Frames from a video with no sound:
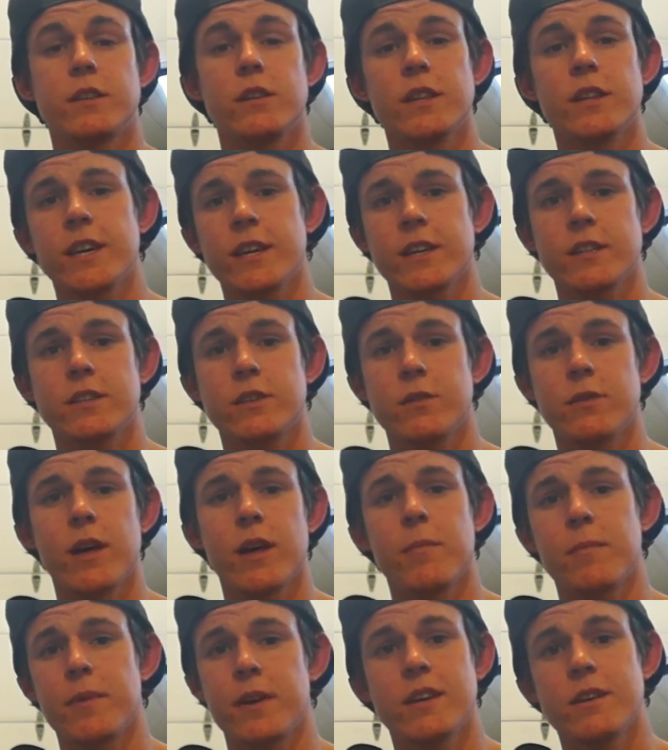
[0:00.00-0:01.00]
The link to
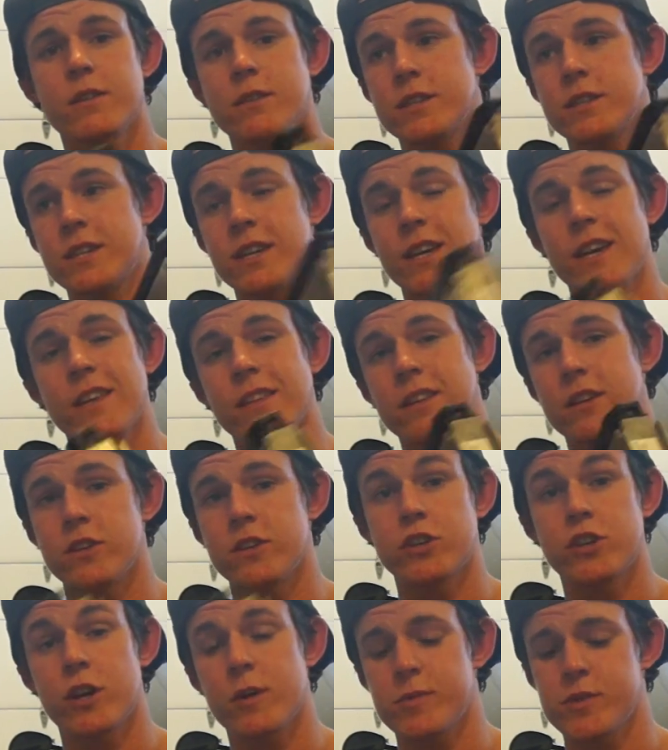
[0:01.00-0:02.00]
them is in the
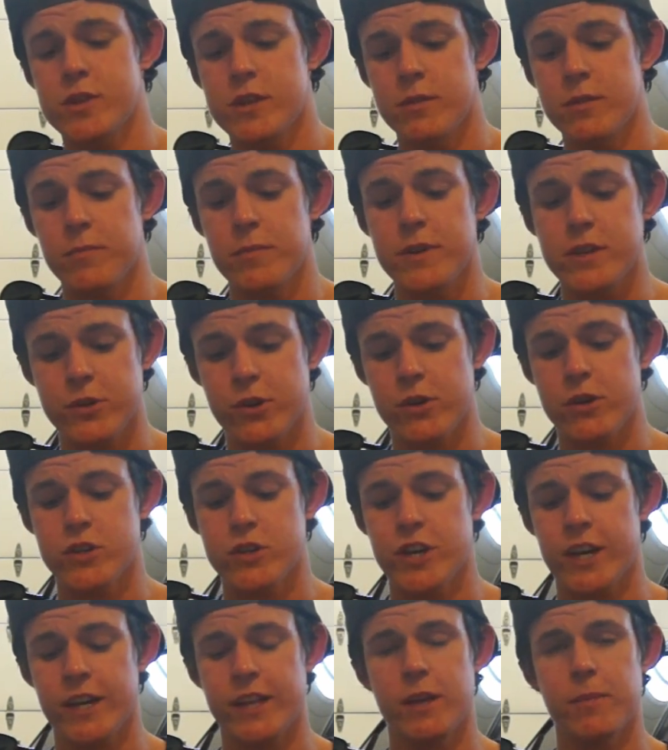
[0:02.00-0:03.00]
description. Be sure to
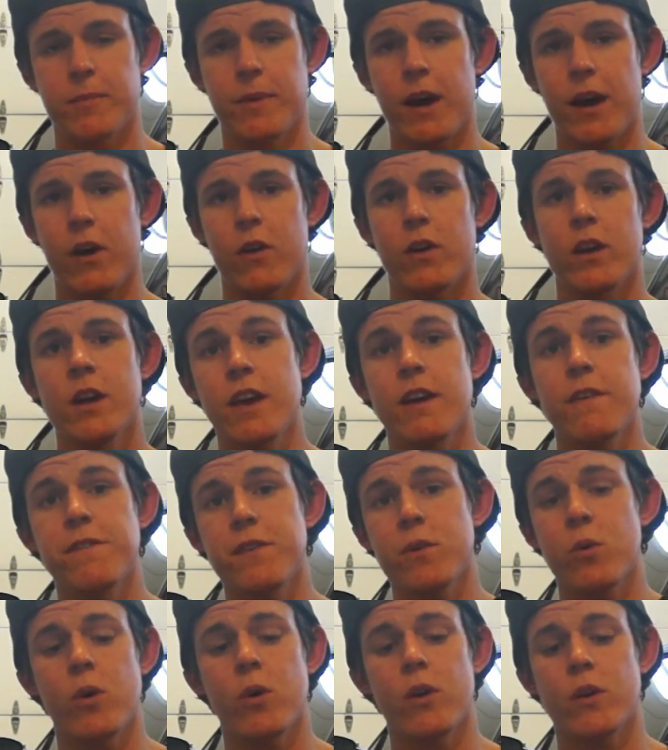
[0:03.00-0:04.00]
check them out. If
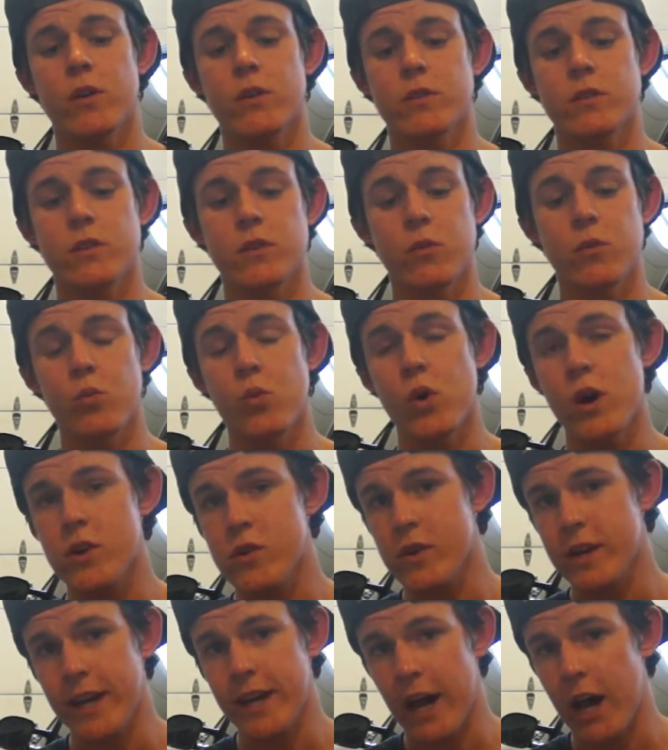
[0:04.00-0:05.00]
you are wondering